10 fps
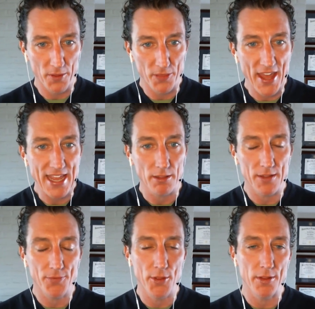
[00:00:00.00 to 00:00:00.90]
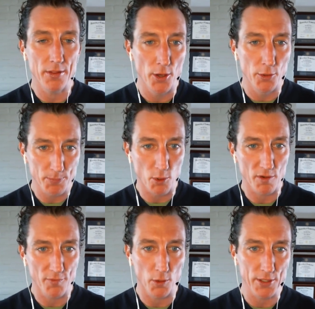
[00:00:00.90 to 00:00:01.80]
But they let the, those
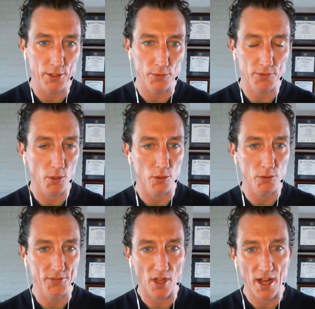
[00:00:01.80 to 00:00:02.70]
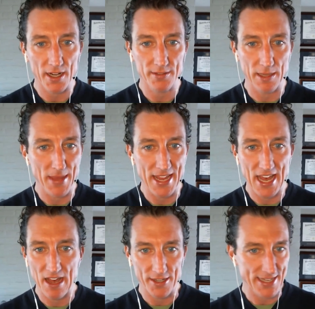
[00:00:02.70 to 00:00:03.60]
portfolios hold stocks that may
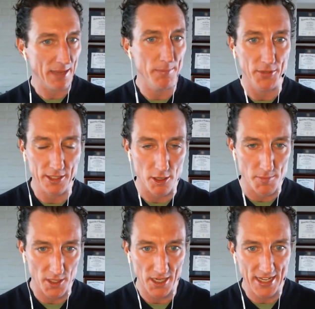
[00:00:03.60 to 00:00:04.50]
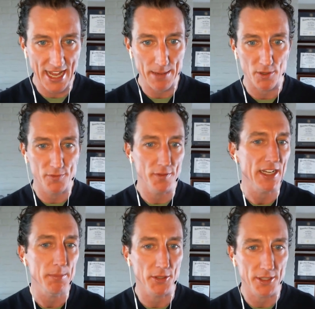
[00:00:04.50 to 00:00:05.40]
have a ten million dollar market cap or
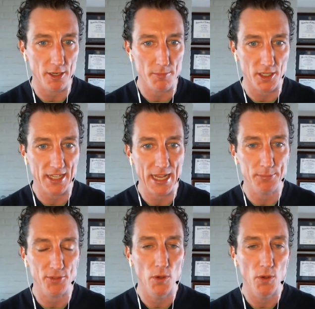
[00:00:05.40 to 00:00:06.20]
fifteen million dollar market cap.